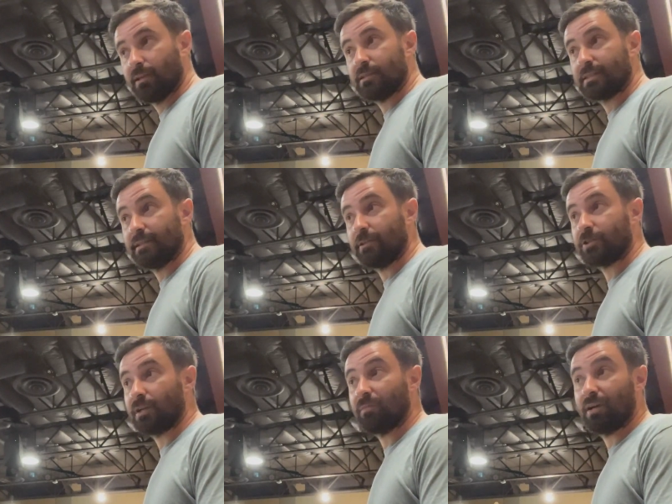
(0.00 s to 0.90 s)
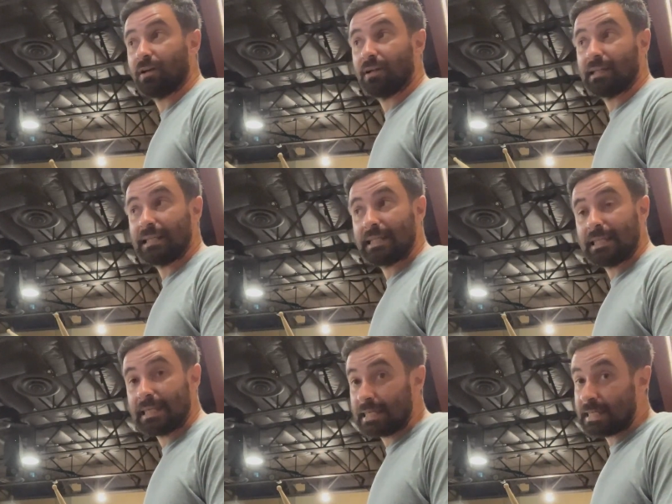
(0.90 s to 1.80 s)
snare drum on
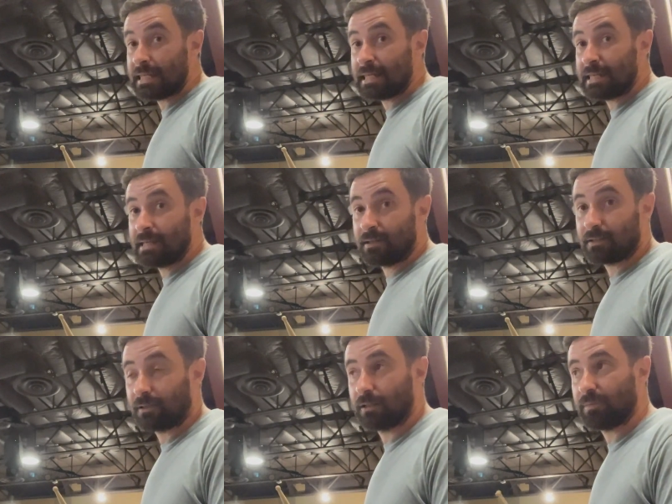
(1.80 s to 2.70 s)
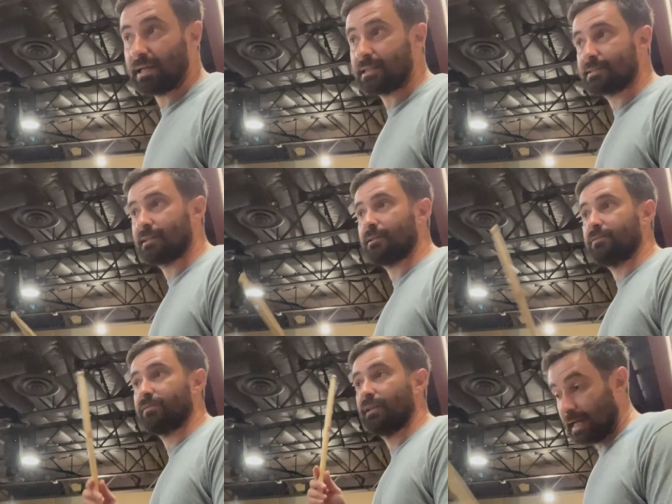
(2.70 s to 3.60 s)
E all by
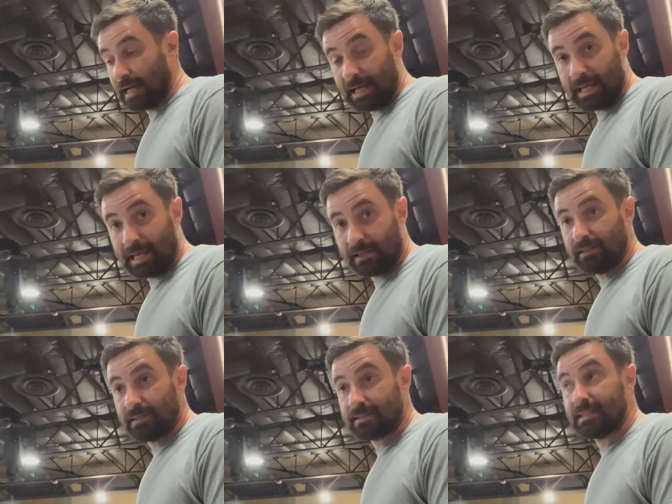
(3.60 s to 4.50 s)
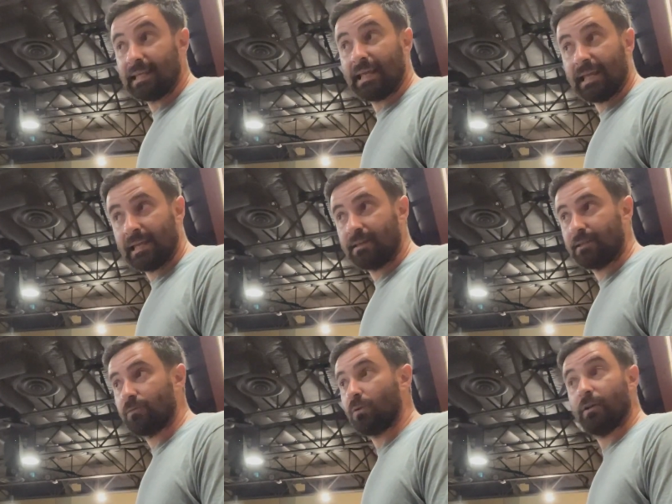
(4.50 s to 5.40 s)
itself. Hi-hat is the and
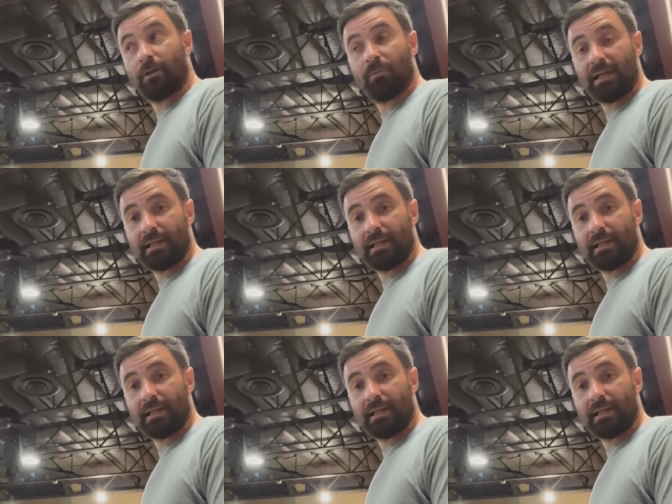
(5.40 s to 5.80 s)
of 1 all by